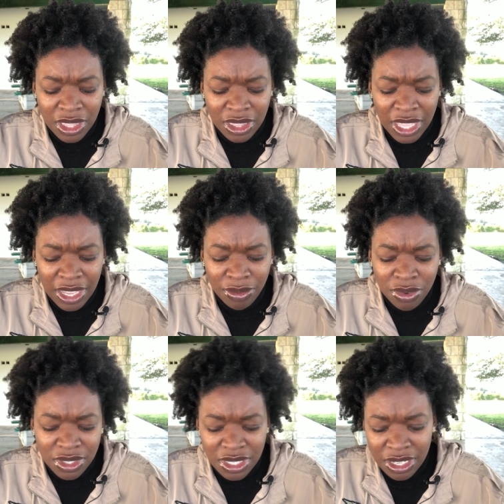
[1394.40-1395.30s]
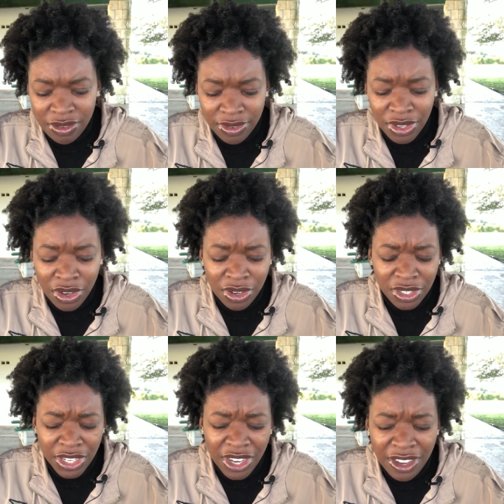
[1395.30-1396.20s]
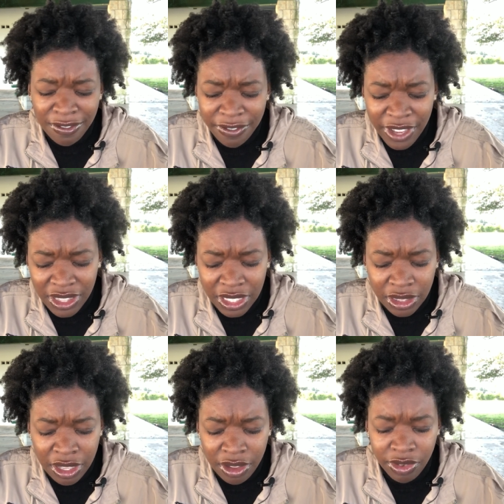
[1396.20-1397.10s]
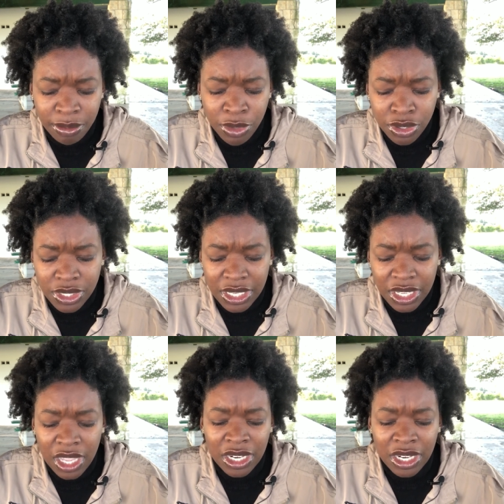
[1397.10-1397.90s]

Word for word: they receive your your unfailing love and mercy, God.